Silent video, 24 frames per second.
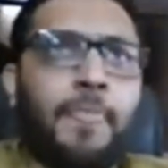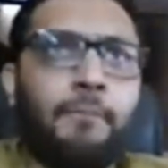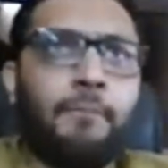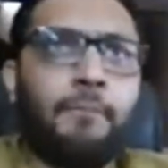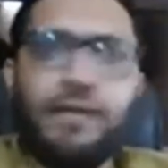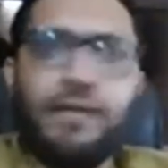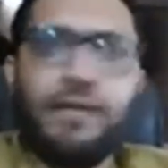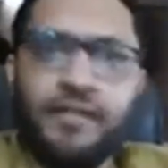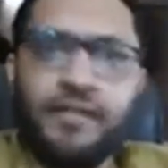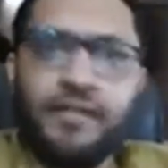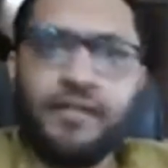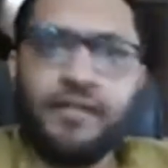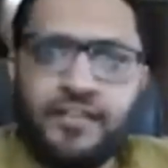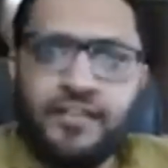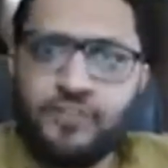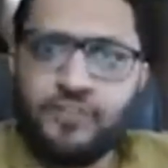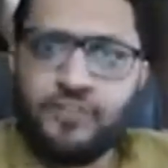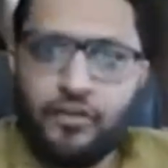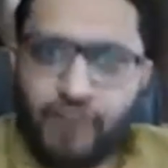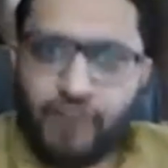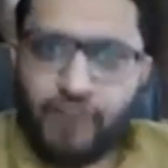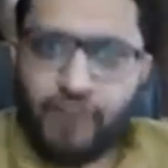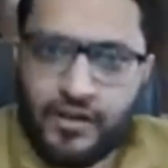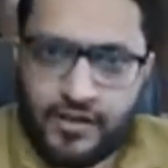But it, it does
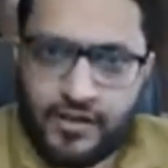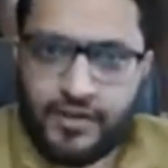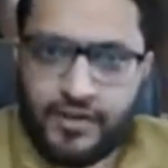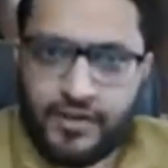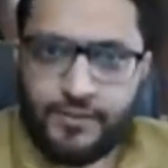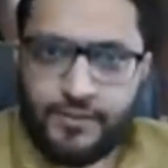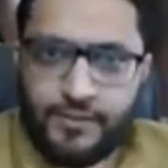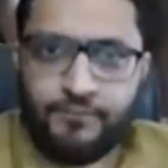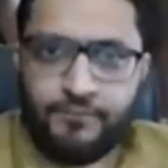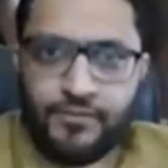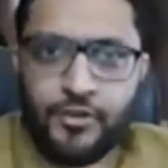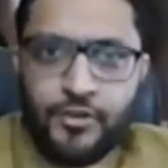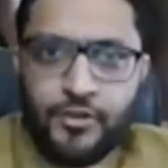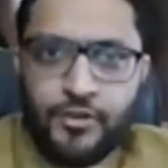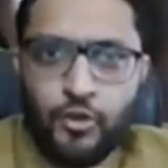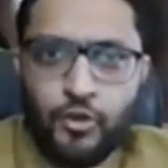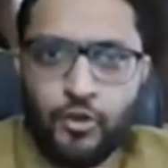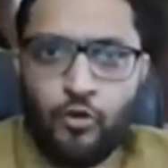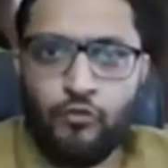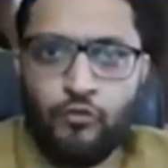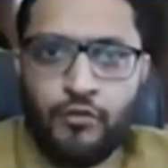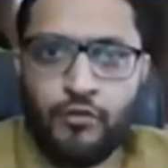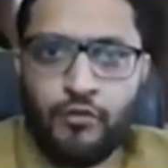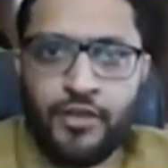not work. You
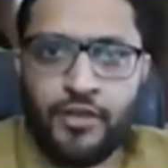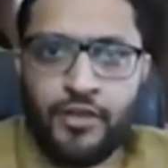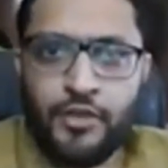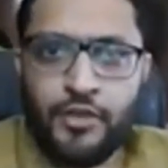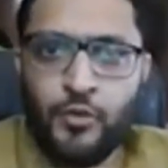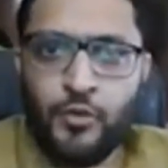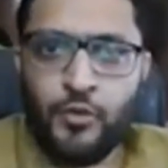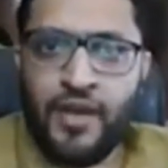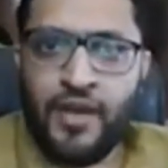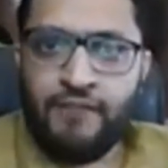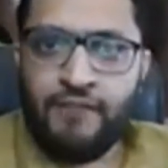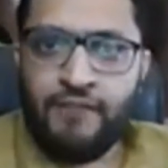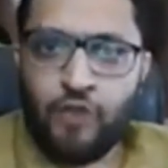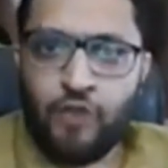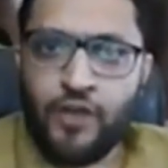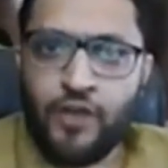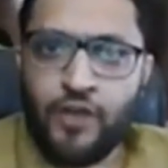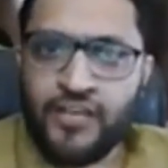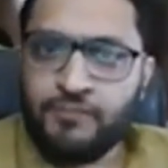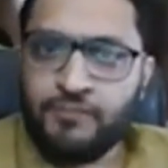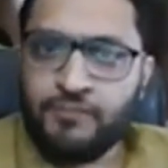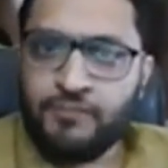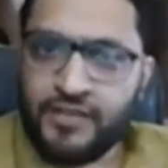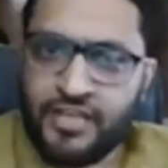know, you have
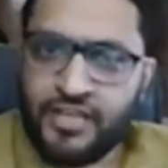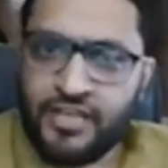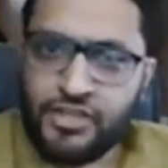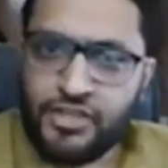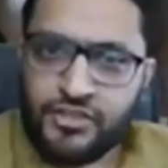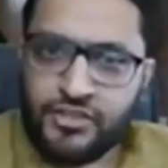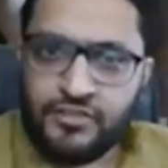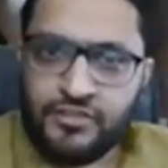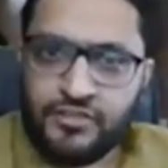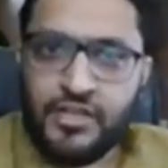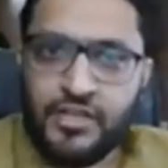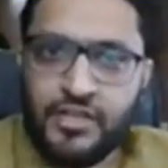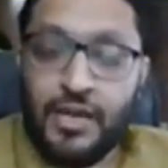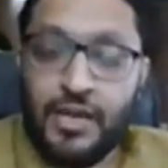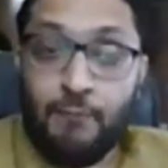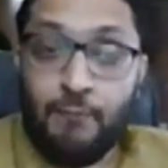wrong expectations.